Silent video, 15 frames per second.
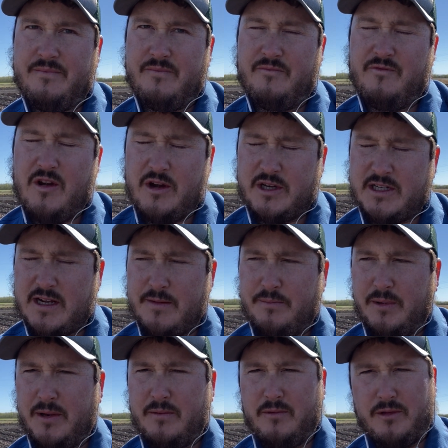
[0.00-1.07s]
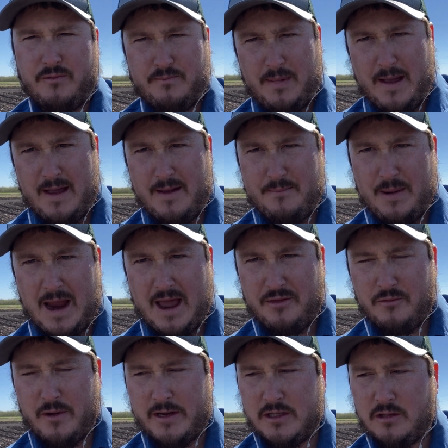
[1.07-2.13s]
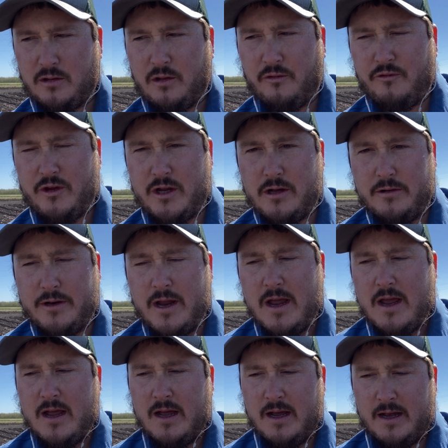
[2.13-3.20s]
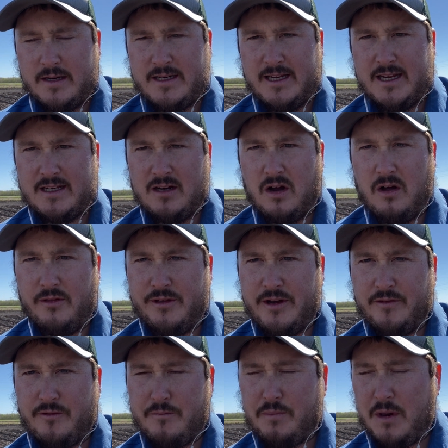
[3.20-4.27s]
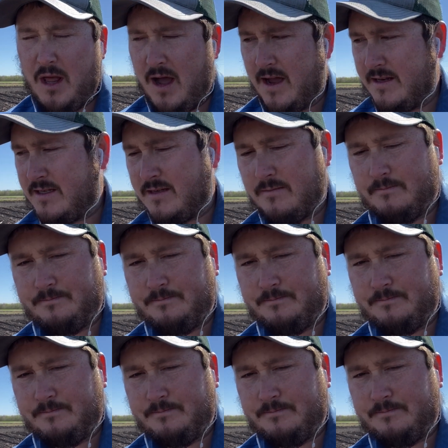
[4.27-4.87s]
very simply with pathways through the field to get to all the different plots.